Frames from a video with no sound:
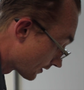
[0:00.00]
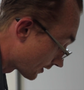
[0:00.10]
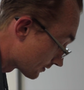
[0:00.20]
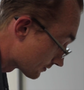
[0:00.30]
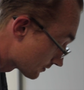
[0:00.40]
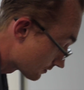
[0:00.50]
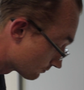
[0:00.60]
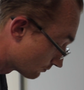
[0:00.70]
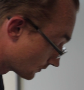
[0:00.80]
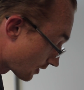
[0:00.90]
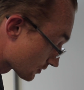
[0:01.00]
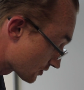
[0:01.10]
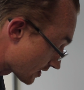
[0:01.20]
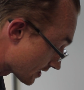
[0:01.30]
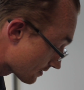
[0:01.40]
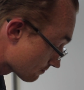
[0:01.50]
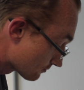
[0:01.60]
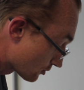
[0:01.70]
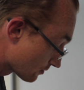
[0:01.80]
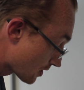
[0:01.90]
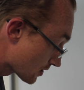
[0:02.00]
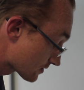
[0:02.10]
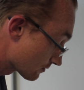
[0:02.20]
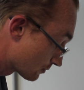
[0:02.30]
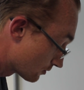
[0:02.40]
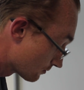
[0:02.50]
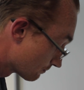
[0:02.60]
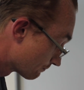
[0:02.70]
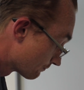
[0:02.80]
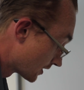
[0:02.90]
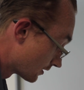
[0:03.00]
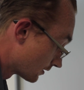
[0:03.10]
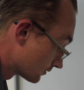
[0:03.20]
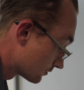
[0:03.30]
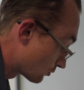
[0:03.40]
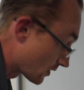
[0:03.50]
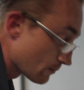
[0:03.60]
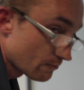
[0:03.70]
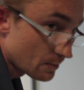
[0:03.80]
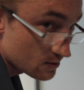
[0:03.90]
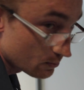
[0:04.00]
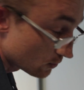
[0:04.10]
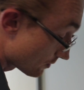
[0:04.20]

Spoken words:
And last year, during my support, talking with my support